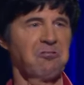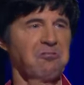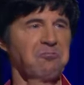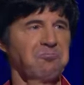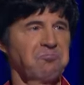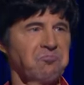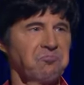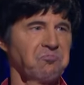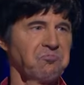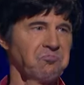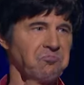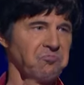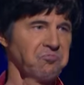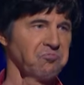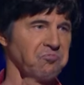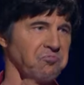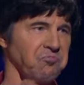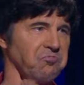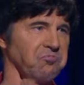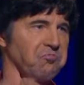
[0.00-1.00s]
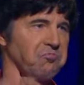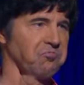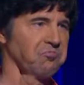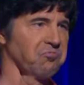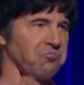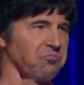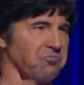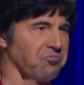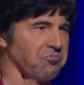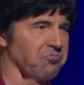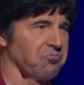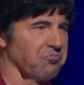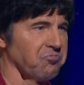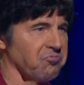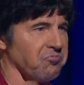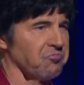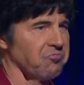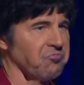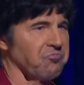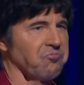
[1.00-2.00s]
I
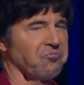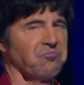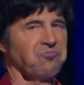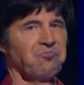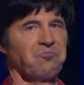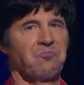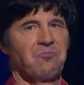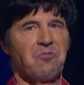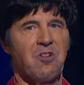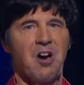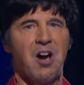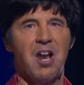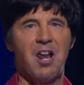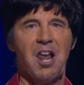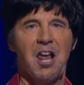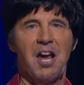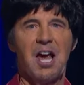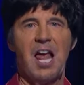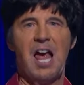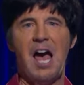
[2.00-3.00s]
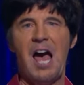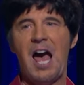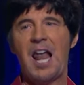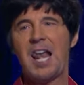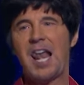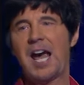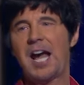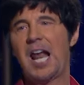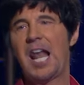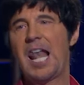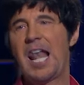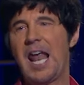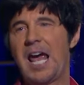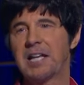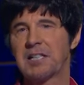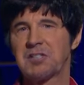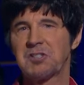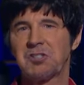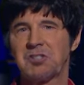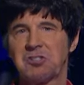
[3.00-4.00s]
like a, I like a
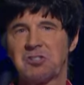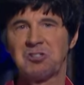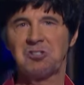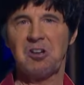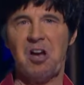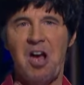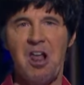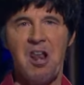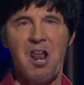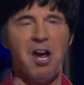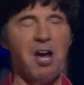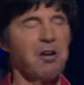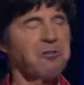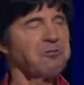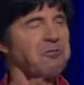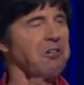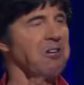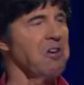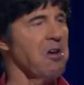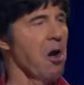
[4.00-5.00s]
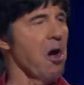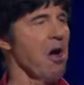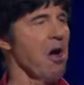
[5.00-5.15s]
lights. I like a tree.